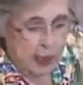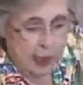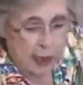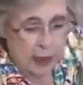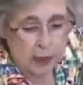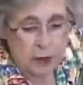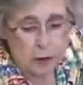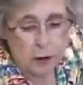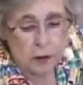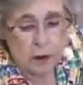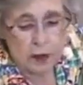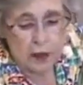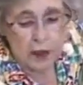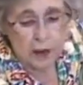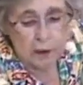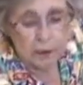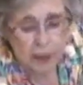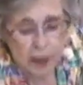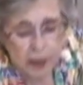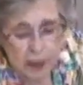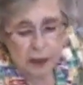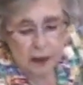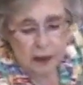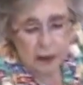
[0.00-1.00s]
And you
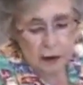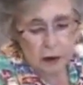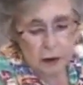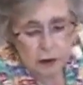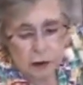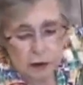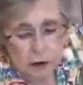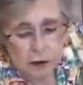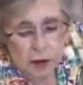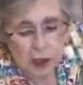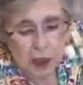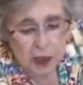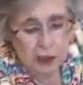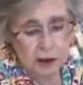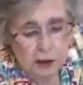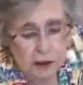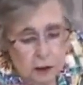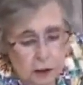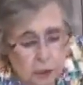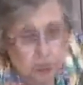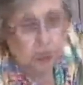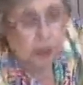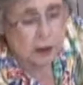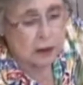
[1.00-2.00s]
can make the
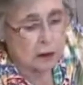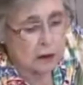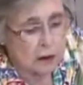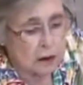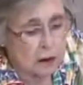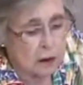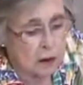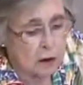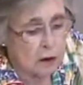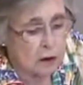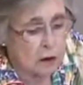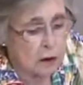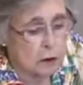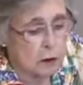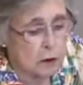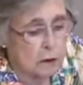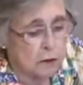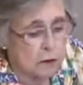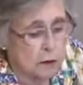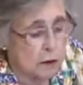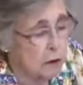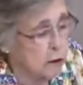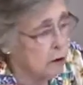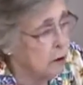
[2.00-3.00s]
corsage with
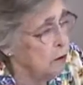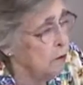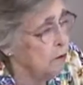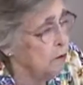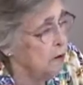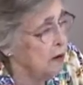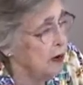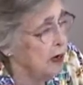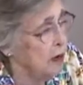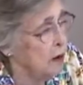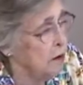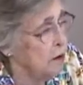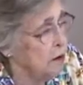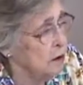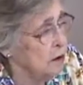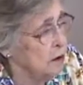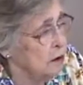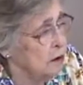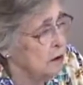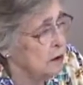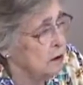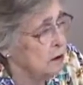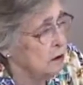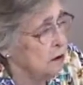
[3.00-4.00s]
2
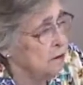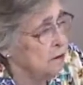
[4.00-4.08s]
flowers